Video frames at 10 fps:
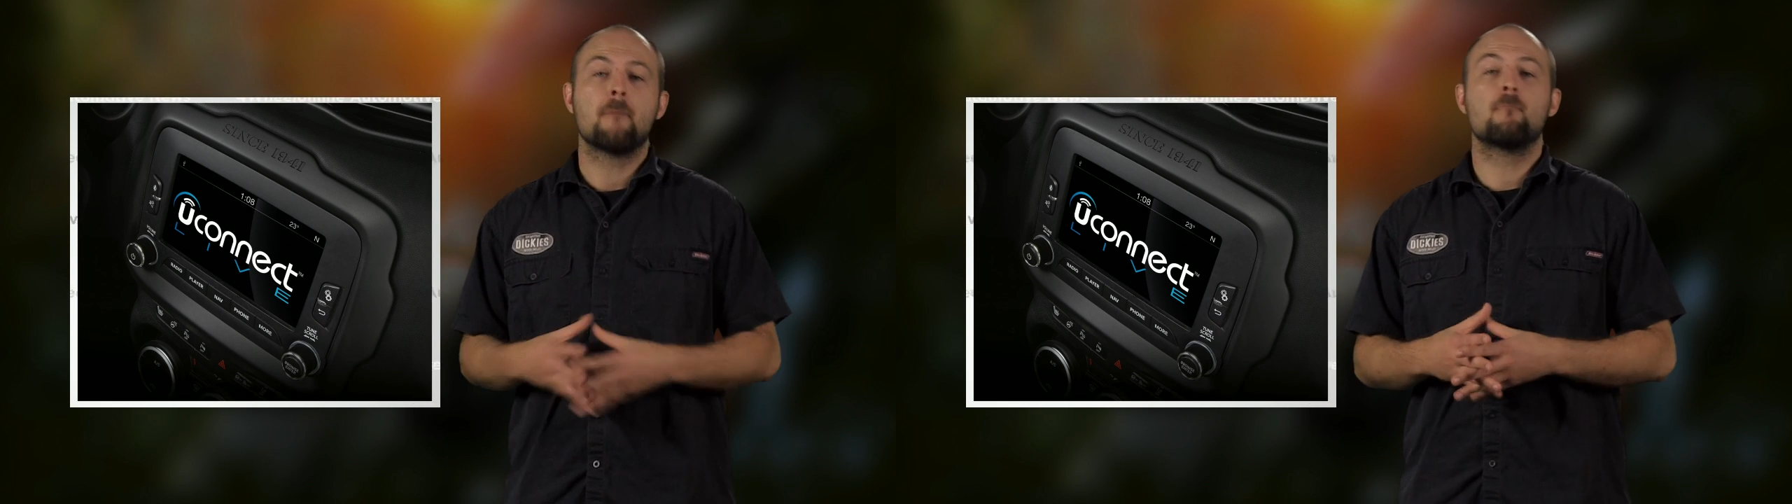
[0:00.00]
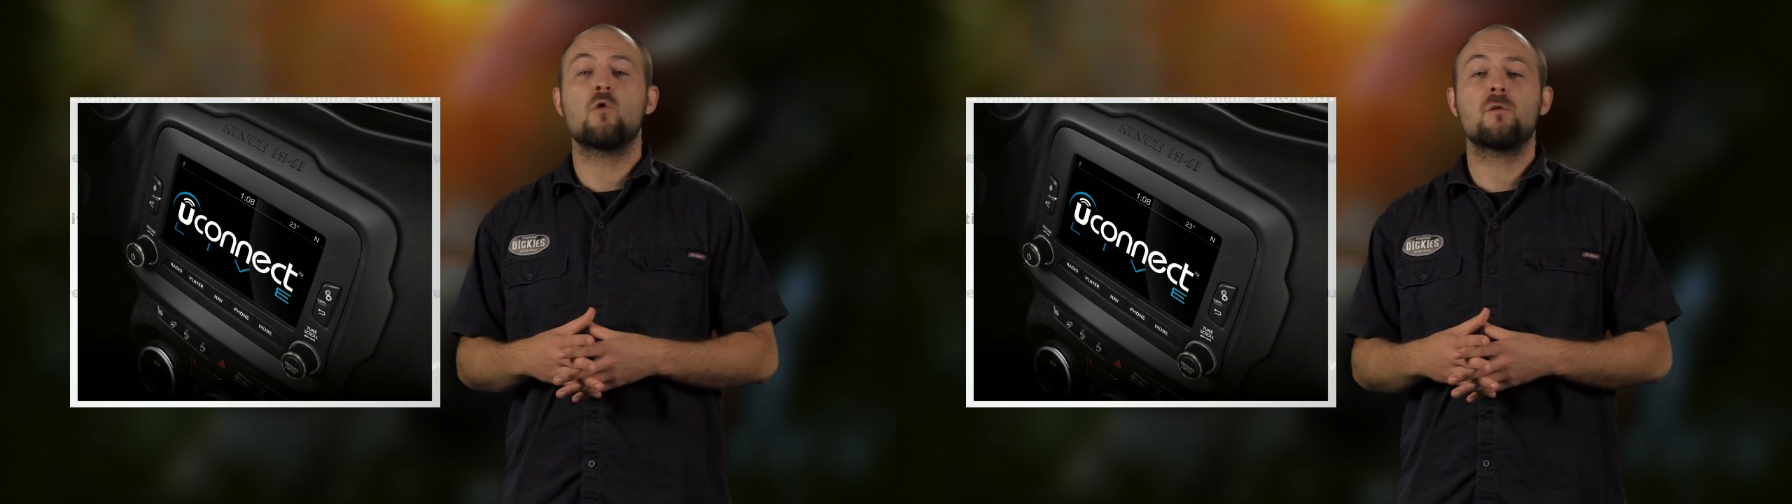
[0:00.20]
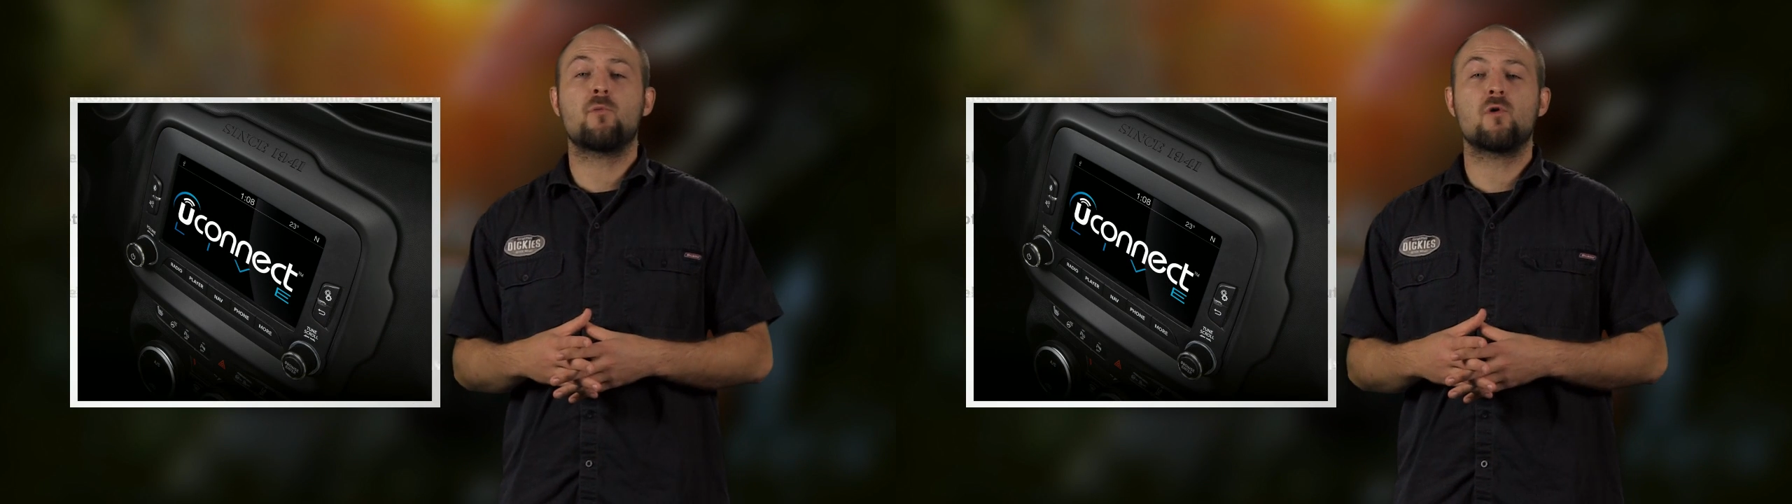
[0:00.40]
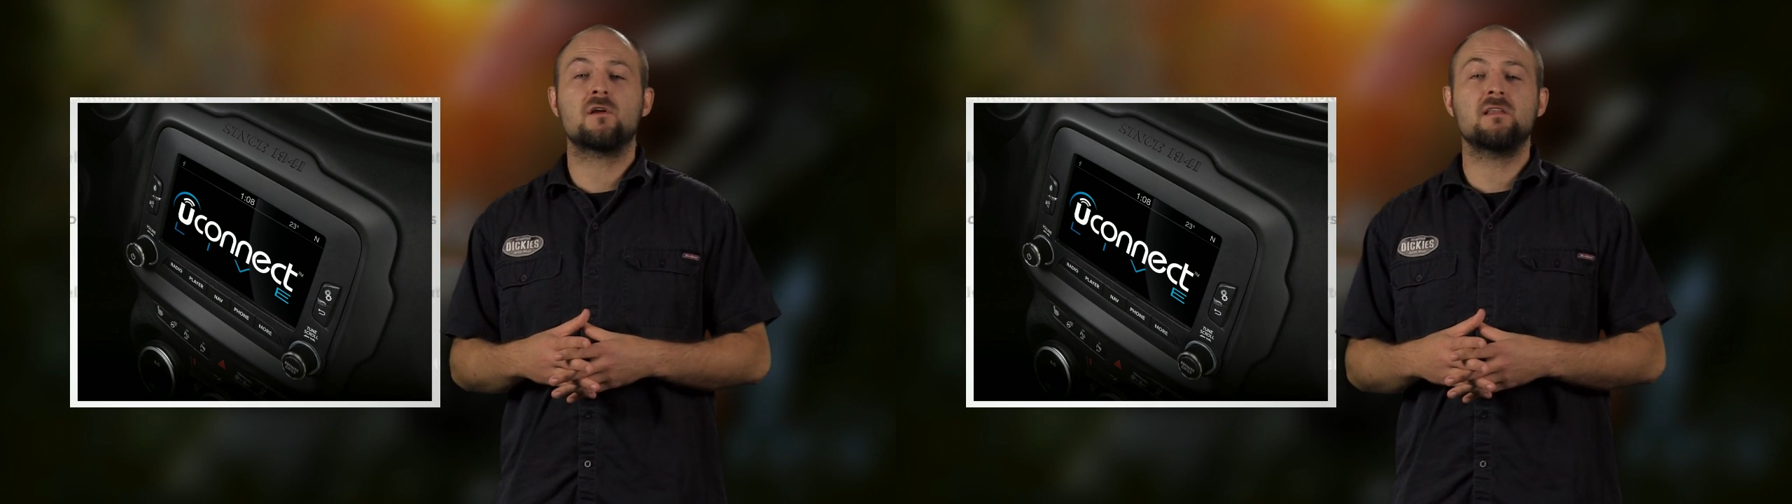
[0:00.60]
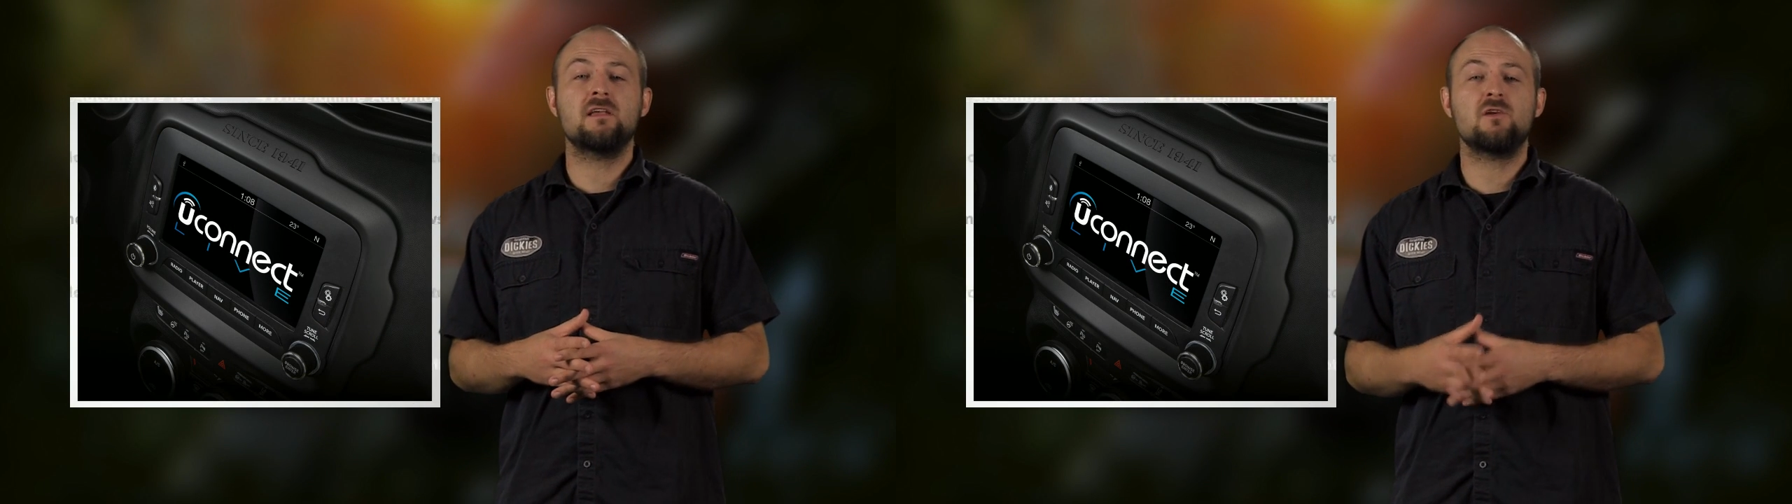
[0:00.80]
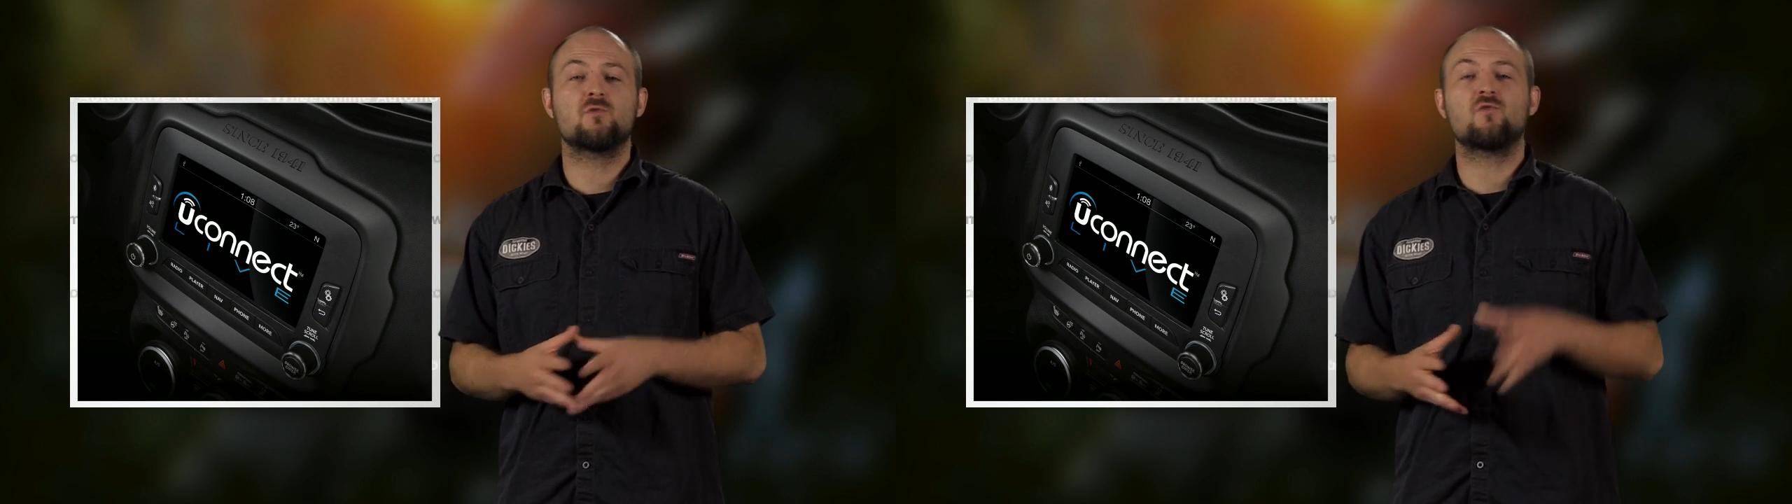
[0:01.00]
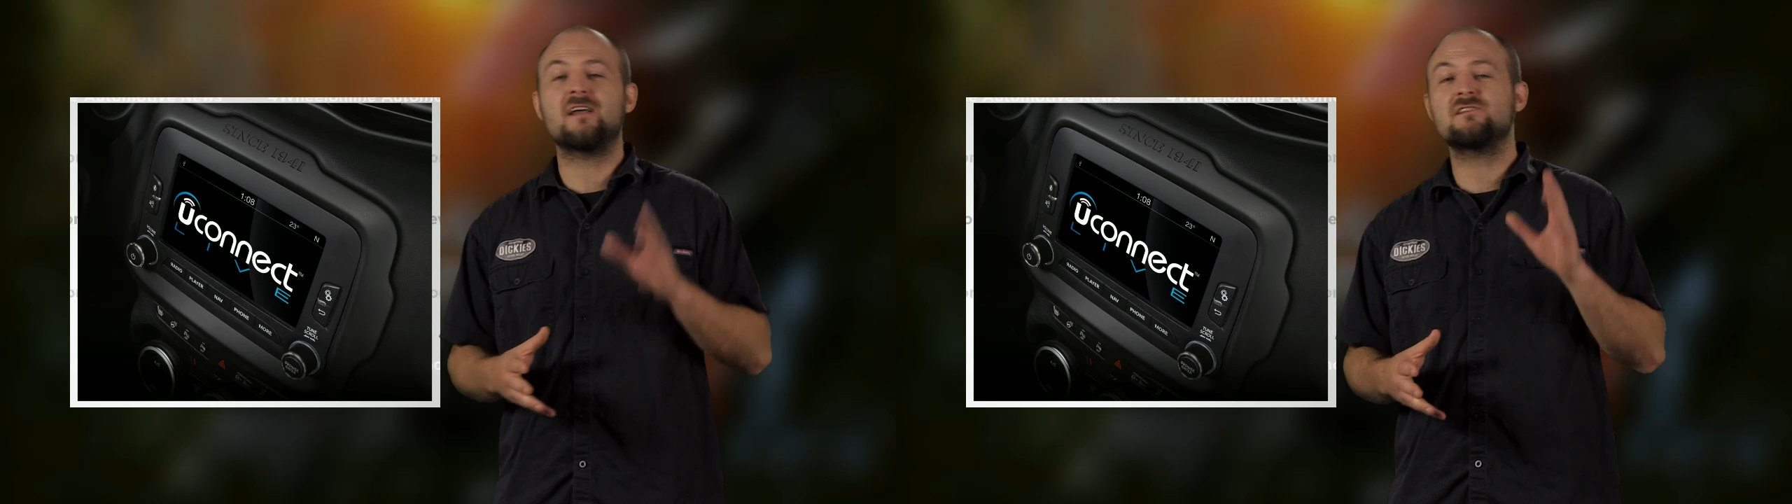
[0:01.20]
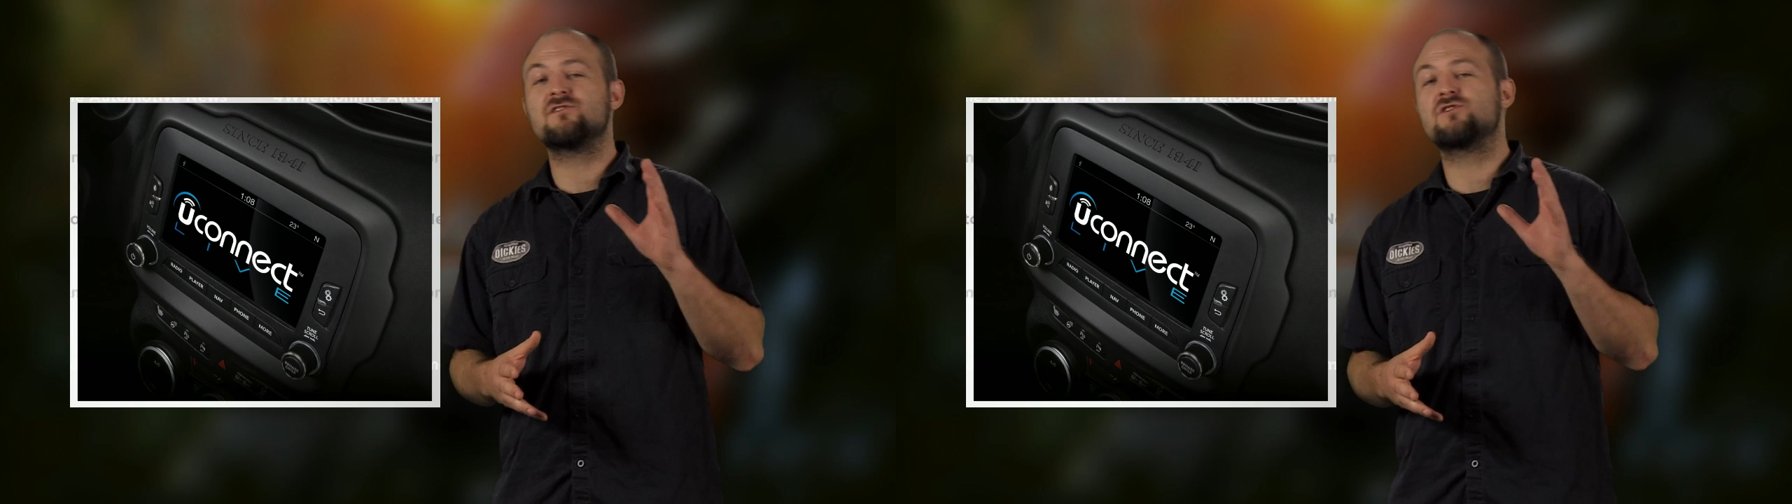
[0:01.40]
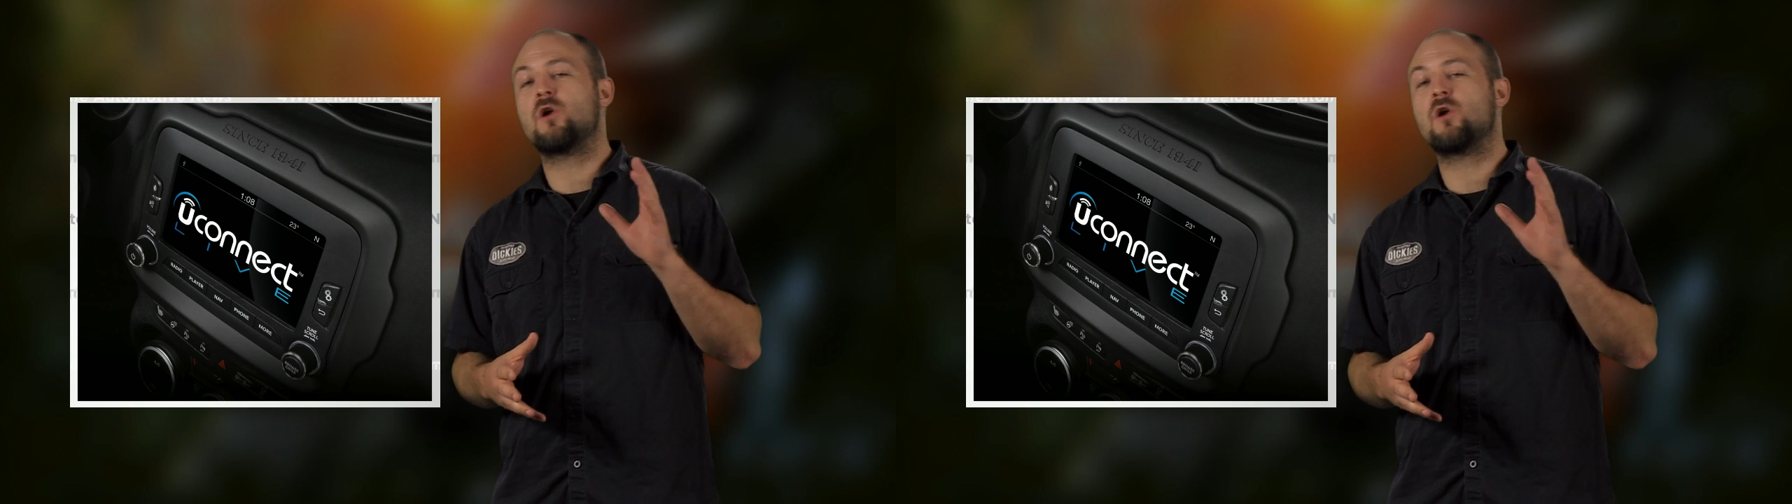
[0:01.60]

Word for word: More importantly, Chrysler has